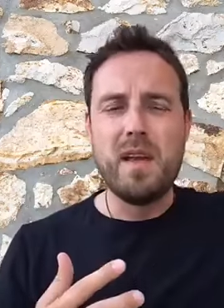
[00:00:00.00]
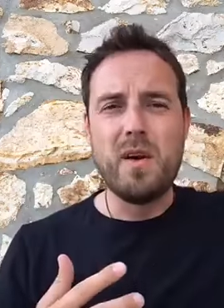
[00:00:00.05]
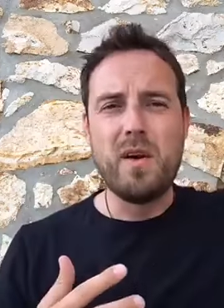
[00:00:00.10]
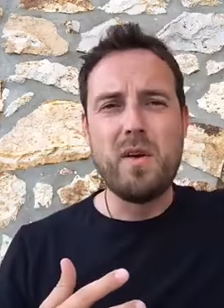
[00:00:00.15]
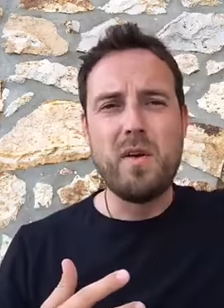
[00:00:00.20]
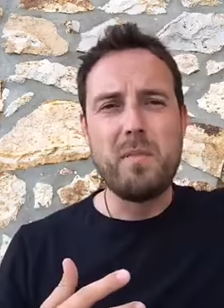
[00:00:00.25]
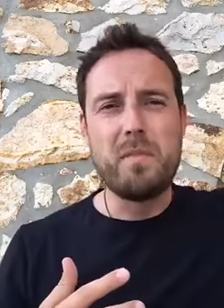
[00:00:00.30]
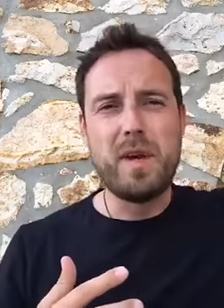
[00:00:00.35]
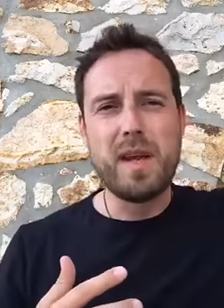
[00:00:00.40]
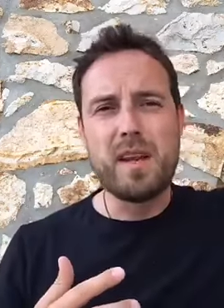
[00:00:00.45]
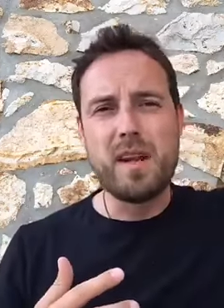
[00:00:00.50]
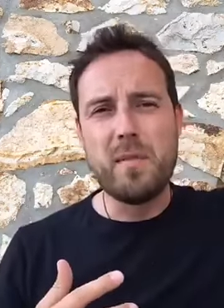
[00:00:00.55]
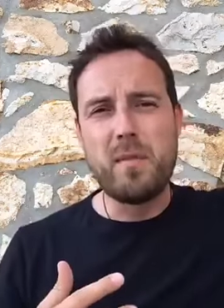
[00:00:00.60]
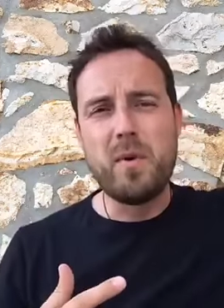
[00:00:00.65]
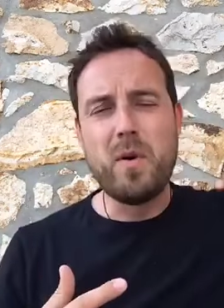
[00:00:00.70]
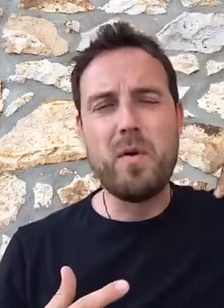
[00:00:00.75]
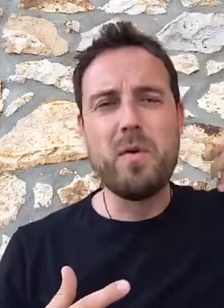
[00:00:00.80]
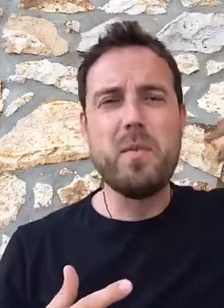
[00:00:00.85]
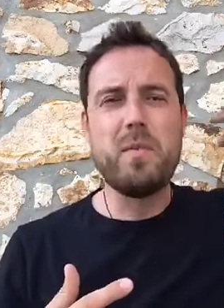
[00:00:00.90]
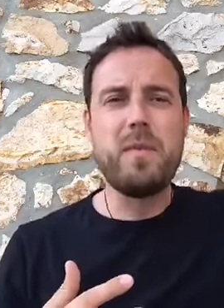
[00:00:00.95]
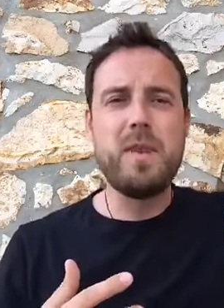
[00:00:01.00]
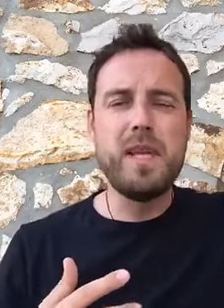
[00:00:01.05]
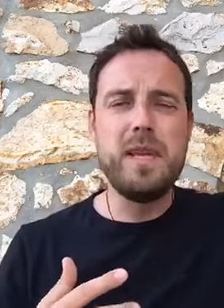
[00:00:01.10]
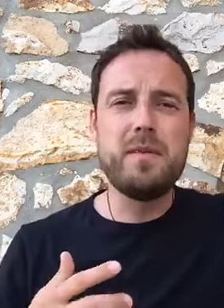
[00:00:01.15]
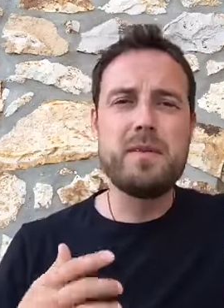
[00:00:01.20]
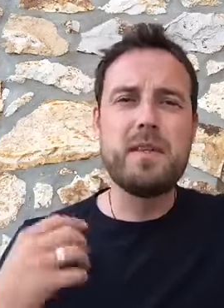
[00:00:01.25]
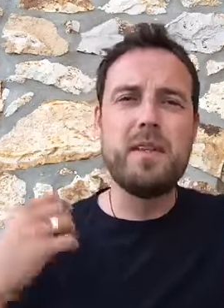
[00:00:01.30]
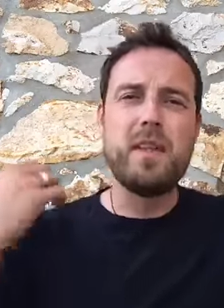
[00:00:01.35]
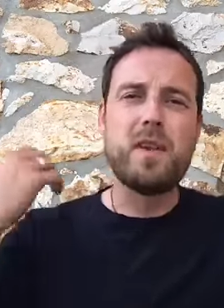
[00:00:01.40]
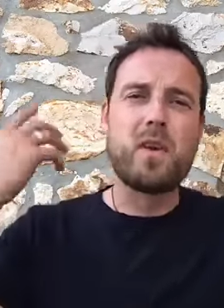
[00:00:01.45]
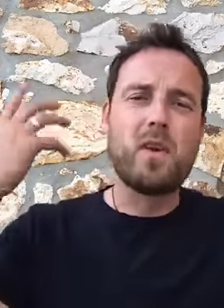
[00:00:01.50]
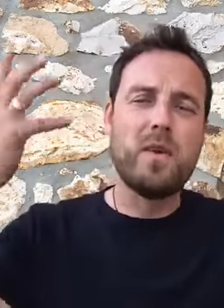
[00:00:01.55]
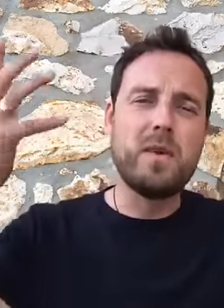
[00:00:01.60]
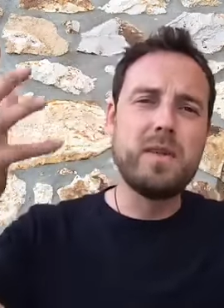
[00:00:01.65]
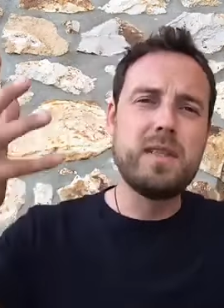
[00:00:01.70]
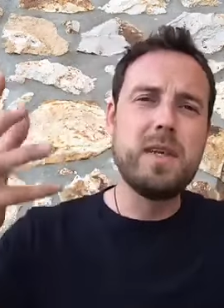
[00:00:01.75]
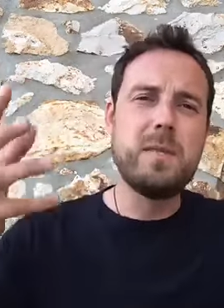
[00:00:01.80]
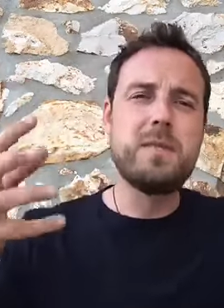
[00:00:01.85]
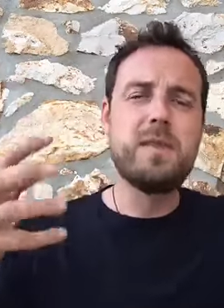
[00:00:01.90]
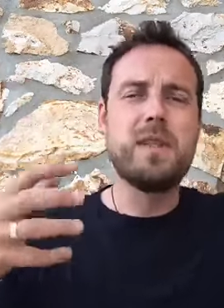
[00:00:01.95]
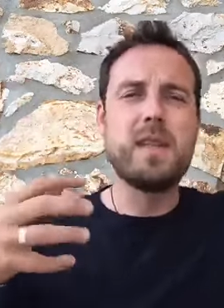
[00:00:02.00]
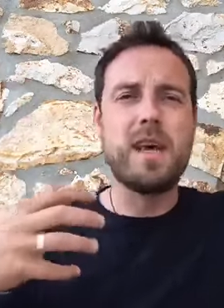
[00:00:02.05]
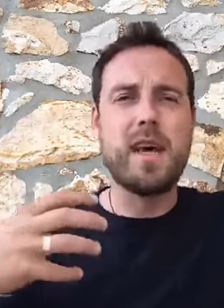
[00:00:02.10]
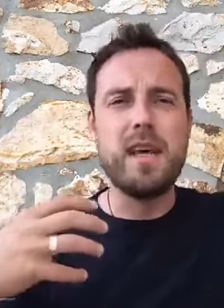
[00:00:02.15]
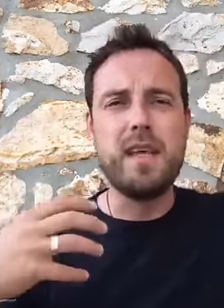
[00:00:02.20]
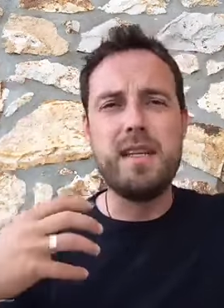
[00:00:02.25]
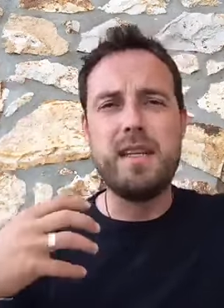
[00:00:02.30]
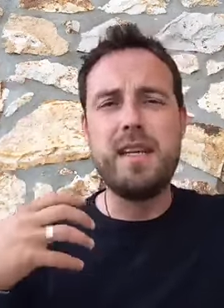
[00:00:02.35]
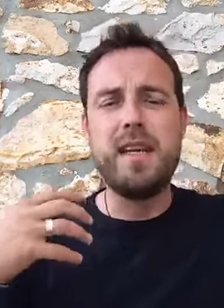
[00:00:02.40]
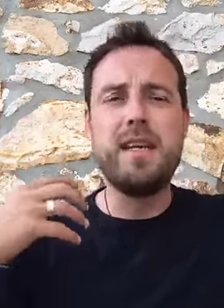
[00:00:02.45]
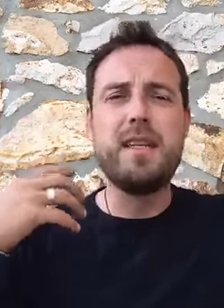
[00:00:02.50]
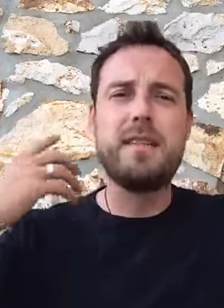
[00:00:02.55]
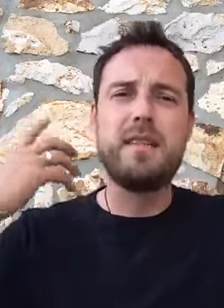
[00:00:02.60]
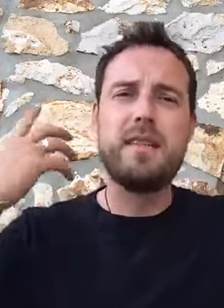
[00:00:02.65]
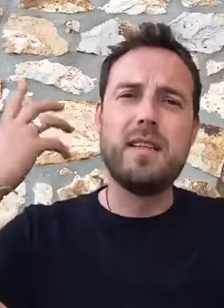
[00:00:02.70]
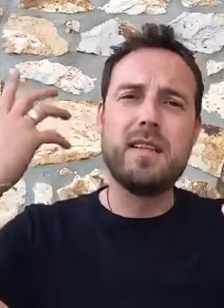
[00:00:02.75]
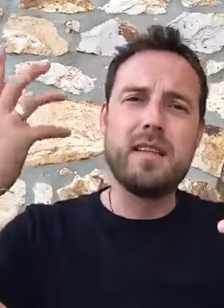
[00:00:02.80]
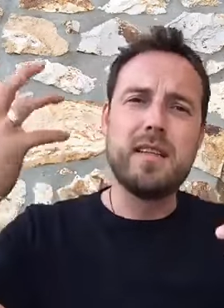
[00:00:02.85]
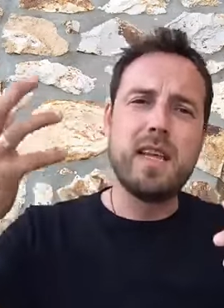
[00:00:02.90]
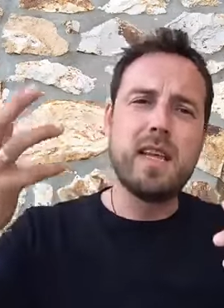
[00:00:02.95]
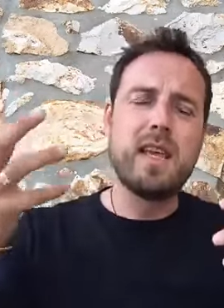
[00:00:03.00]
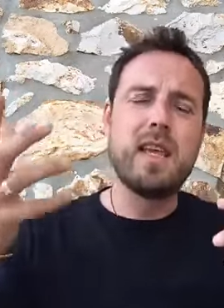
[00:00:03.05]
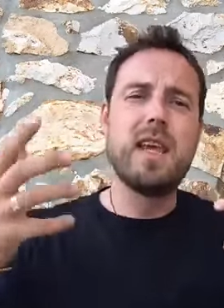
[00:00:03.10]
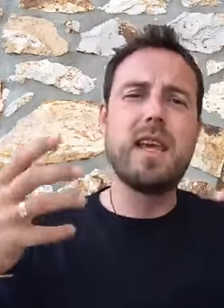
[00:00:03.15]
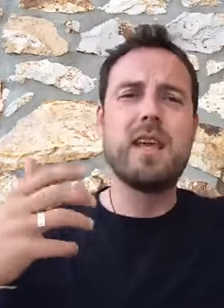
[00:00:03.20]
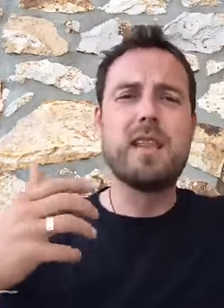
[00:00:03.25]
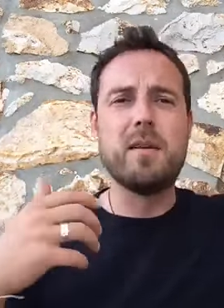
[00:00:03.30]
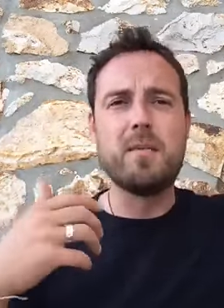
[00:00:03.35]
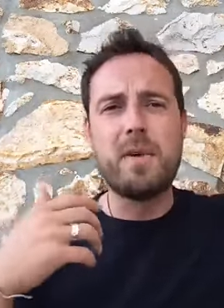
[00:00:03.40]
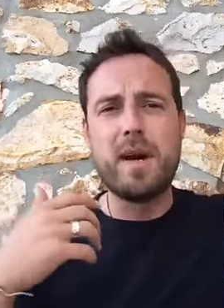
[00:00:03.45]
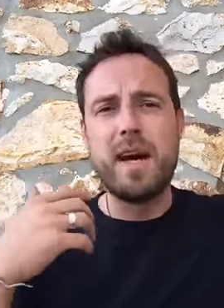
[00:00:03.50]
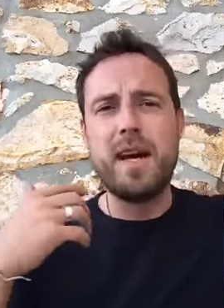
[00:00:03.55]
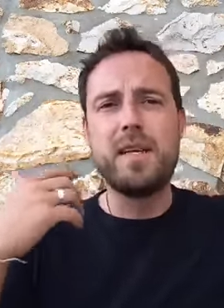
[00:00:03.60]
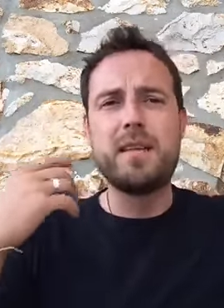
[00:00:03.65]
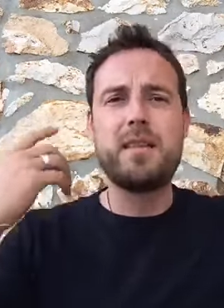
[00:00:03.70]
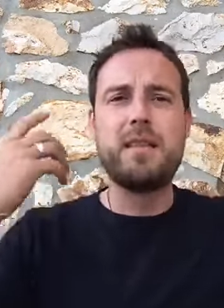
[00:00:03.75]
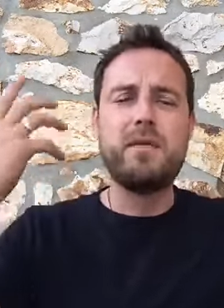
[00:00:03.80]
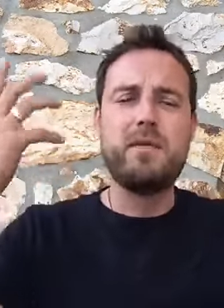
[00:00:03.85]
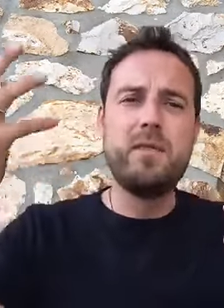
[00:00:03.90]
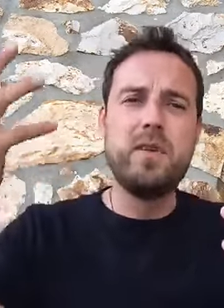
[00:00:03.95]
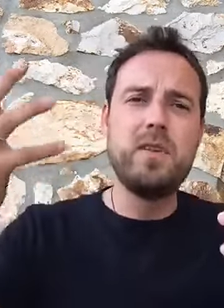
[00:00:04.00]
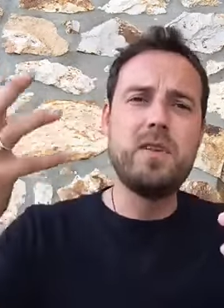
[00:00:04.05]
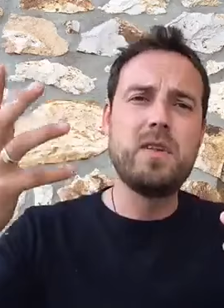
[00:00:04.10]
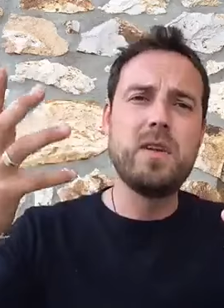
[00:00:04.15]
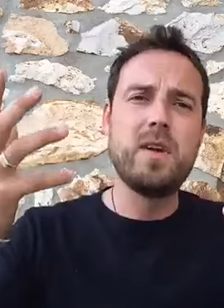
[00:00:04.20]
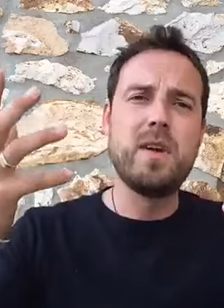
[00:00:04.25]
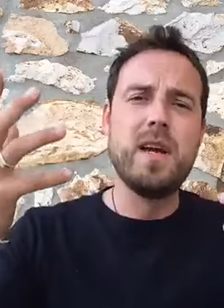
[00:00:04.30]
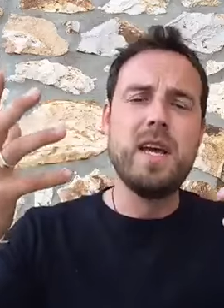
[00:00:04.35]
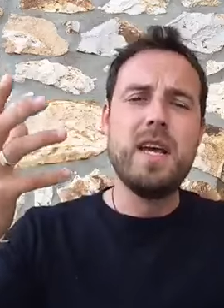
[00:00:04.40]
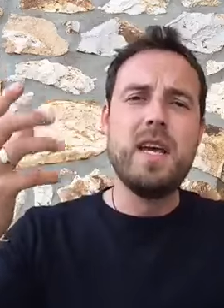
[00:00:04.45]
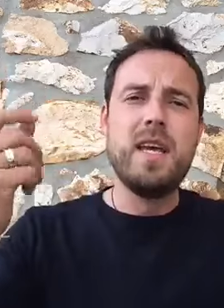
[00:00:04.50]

all picking up all the beliefs and the concepts and the ideas and the thinking and the past and the future,